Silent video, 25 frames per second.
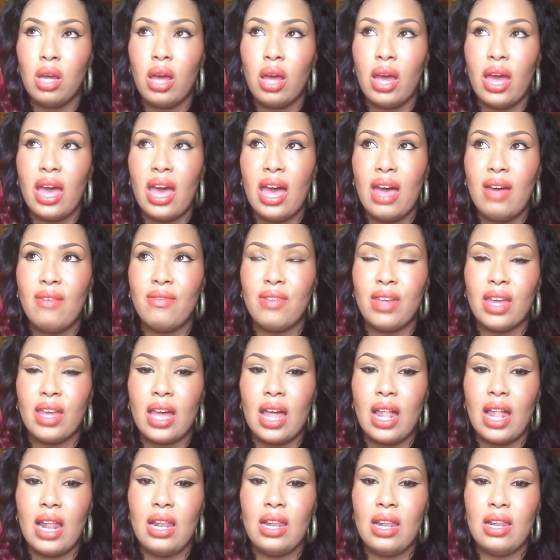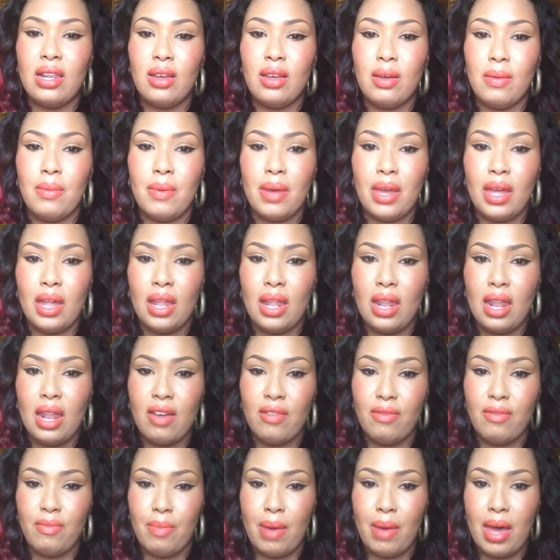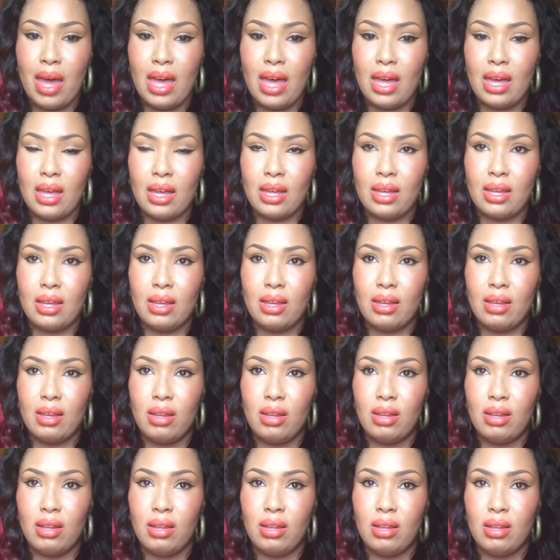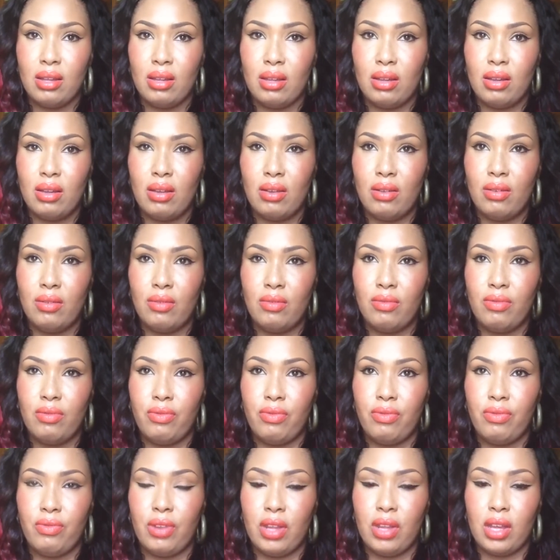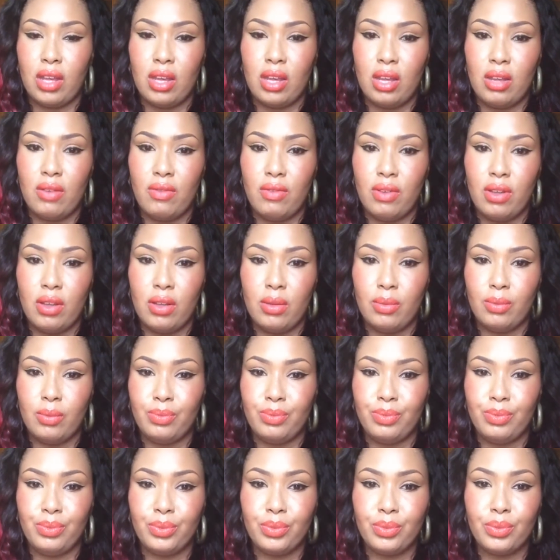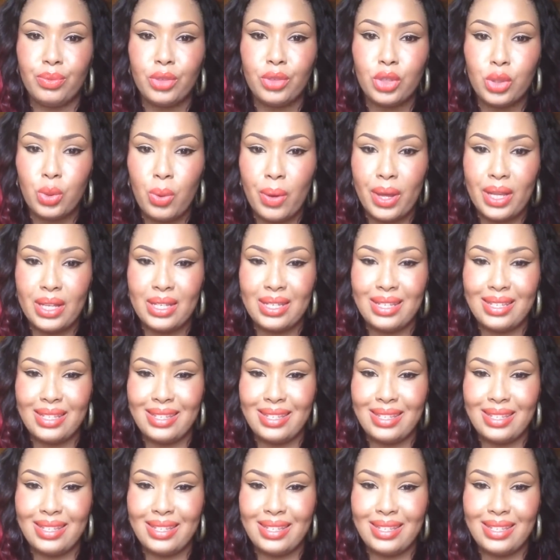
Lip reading: I have like a little bit left back of like a 20,